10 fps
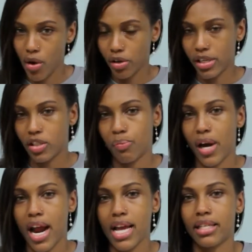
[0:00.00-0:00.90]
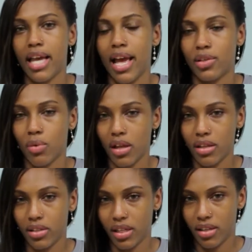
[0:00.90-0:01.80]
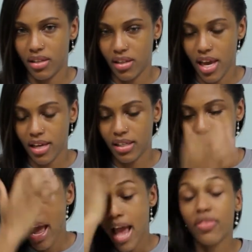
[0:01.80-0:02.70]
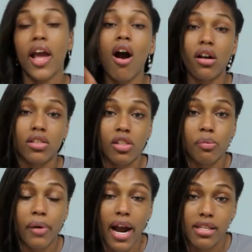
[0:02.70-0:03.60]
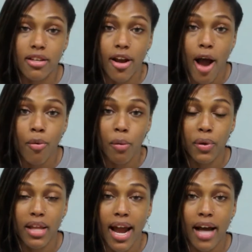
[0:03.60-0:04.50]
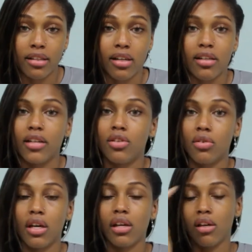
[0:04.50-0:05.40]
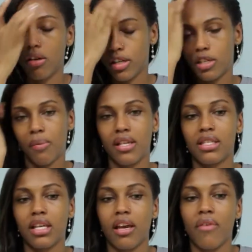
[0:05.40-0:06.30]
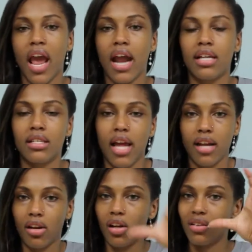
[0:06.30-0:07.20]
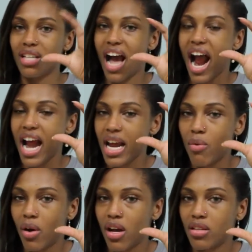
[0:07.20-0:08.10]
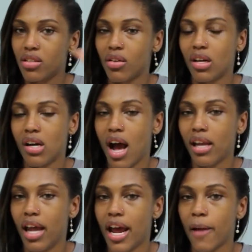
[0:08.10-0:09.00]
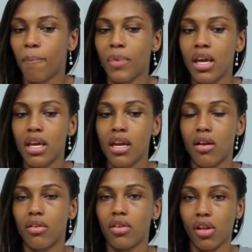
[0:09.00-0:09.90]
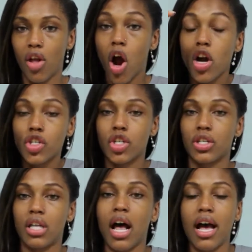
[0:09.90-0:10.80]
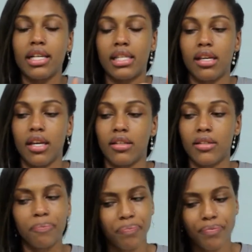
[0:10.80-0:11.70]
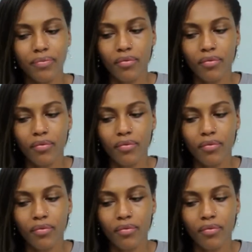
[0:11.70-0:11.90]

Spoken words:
deodorant sprays, as well as like the sticks. They are still pricey though, I will put that out there. They do get a little expensive, and it's like the little tiny ones, so they're not like, you know, larger size things,